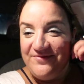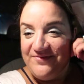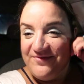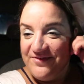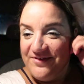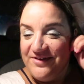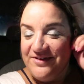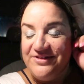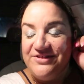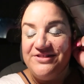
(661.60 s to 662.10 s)

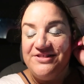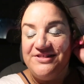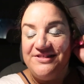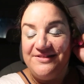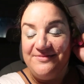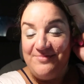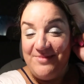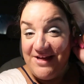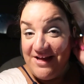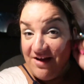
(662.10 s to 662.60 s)
for
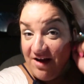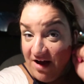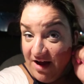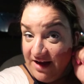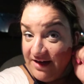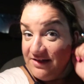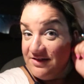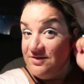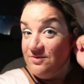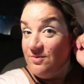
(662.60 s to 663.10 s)
just be
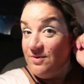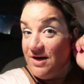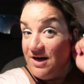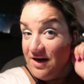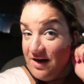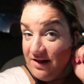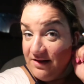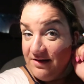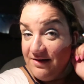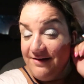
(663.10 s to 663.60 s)
kind to one
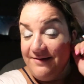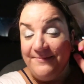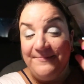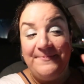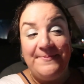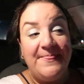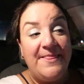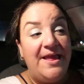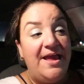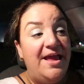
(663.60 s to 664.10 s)
another.
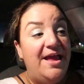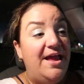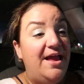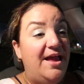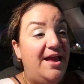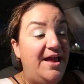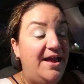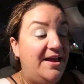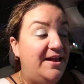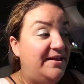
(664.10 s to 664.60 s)

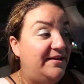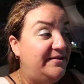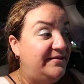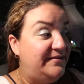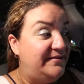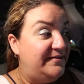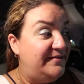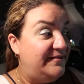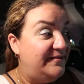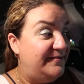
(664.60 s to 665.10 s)

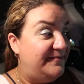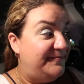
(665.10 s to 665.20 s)
And